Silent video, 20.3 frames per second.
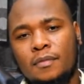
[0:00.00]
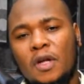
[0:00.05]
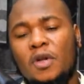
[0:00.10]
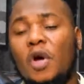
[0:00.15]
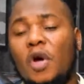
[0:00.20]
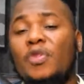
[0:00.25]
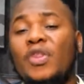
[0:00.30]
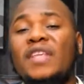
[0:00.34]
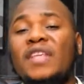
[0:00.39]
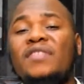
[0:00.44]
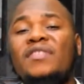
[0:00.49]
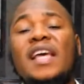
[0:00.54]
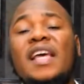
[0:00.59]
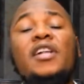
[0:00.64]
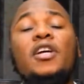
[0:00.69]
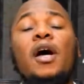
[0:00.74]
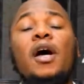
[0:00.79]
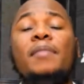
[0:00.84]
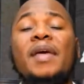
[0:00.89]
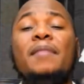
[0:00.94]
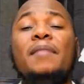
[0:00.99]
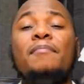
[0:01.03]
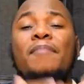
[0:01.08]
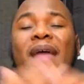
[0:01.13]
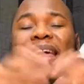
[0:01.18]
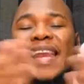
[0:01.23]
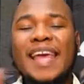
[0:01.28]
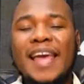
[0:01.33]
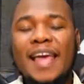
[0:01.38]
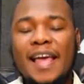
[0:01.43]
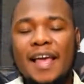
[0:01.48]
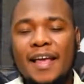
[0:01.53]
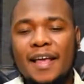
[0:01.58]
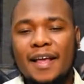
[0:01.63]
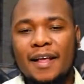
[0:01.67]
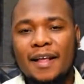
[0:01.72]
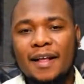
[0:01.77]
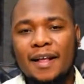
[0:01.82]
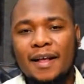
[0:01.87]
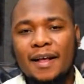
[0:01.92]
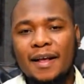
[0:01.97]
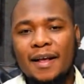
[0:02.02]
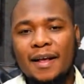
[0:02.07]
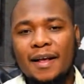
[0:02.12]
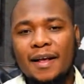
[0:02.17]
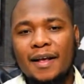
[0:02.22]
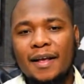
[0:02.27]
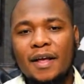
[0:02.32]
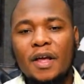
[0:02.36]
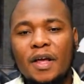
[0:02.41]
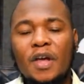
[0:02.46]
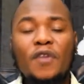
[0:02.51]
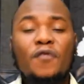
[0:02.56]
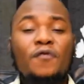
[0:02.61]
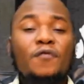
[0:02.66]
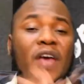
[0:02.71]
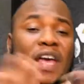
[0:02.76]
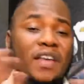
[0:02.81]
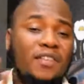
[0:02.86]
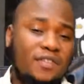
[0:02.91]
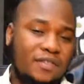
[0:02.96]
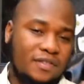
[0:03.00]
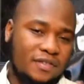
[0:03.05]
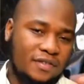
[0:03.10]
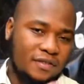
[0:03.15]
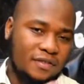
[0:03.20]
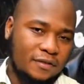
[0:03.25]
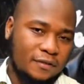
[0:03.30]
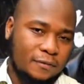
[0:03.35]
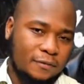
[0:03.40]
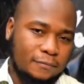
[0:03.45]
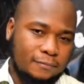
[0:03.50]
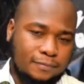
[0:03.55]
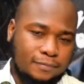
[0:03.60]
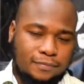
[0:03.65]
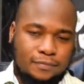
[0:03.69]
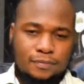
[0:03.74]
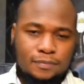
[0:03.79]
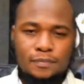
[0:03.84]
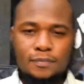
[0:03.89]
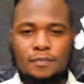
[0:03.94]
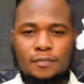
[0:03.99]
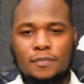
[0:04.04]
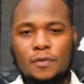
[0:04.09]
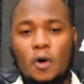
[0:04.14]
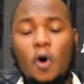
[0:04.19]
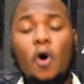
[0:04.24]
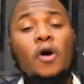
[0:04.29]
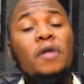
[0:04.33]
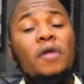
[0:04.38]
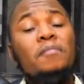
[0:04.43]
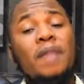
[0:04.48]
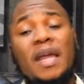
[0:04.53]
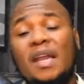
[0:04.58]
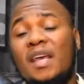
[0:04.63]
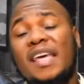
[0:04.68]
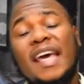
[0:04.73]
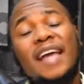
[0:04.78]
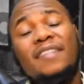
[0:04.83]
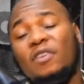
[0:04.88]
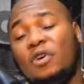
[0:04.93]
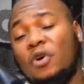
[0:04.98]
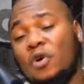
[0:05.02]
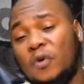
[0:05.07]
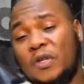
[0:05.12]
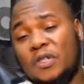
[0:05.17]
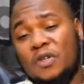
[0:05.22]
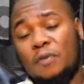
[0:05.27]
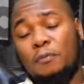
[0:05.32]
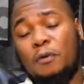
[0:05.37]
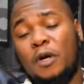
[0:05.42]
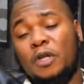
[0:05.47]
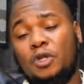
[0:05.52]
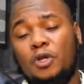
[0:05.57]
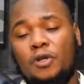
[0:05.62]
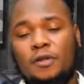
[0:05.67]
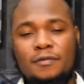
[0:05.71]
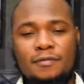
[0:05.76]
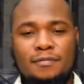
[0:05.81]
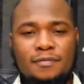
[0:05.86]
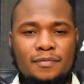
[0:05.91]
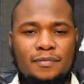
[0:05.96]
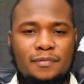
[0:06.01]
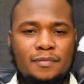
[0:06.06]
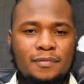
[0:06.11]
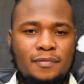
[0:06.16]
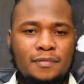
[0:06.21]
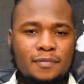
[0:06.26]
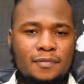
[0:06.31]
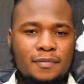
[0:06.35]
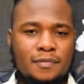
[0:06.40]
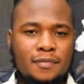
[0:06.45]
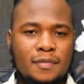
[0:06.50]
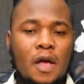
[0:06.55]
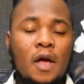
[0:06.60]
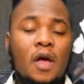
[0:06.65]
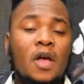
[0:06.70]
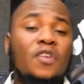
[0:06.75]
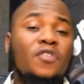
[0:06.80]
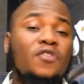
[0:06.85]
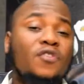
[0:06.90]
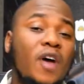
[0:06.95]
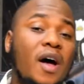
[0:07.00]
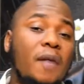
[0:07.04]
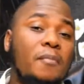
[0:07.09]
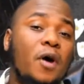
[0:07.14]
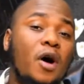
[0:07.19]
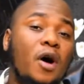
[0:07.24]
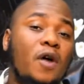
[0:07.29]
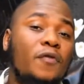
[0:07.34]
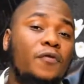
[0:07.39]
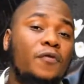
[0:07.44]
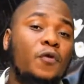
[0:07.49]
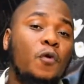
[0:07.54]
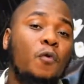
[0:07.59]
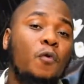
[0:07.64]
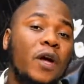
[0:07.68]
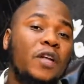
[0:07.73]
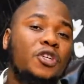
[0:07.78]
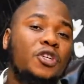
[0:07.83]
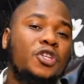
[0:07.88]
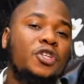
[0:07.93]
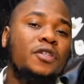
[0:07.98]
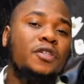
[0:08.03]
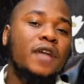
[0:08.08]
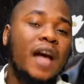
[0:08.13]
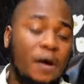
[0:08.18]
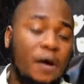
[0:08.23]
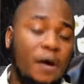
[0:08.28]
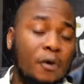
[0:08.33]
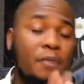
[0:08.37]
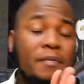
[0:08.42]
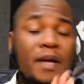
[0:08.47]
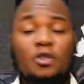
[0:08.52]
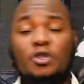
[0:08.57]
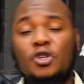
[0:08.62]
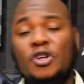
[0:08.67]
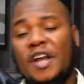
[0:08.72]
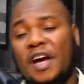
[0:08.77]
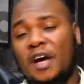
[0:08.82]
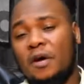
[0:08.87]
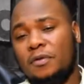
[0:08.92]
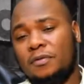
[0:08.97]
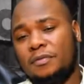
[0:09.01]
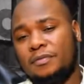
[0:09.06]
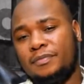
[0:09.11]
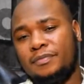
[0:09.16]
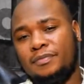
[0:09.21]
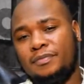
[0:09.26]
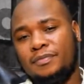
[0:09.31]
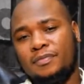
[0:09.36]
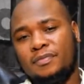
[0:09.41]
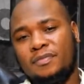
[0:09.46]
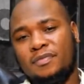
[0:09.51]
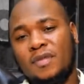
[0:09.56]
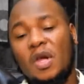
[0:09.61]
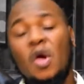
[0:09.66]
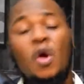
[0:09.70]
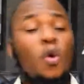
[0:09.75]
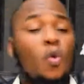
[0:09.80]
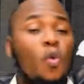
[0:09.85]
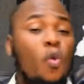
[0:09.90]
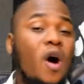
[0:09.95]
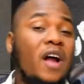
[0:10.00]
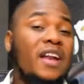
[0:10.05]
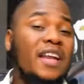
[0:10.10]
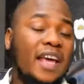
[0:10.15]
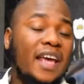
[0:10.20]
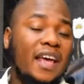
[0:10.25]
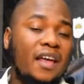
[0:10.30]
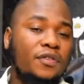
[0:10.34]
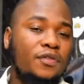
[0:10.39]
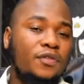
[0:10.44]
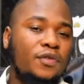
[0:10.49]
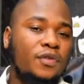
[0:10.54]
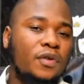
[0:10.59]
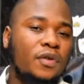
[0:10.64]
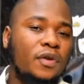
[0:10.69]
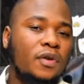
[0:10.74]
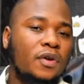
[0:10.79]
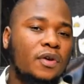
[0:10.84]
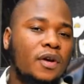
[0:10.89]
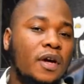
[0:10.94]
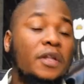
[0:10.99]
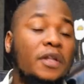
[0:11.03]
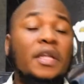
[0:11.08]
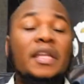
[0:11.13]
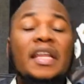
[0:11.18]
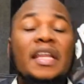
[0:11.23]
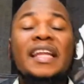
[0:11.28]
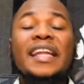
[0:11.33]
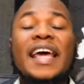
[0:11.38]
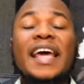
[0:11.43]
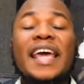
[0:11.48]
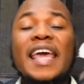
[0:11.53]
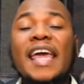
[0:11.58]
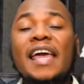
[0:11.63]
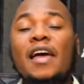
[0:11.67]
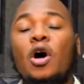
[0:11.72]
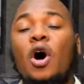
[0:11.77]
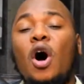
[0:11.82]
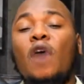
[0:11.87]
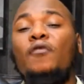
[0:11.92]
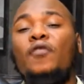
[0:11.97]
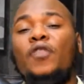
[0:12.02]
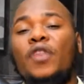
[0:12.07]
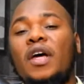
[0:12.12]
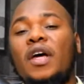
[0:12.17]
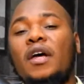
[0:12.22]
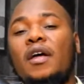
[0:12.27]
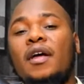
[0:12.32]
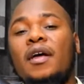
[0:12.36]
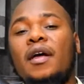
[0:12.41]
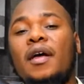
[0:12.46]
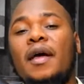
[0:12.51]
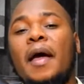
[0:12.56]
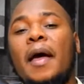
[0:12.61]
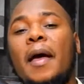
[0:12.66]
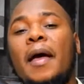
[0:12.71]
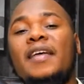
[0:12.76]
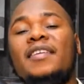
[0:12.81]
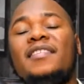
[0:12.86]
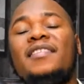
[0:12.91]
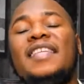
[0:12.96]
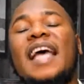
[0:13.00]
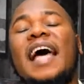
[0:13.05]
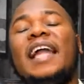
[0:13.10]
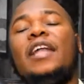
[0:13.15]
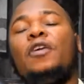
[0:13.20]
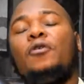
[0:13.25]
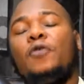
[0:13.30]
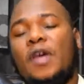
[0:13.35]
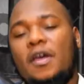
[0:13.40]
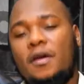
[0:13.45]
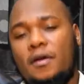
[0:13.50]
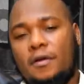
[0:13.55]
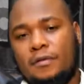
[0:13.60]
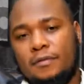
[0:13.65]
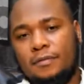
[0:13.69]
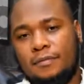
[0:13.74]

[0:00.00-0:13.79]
Now, this can come in many face or in many categories oppression, some of which I will mention now. One is the delaying of the salary.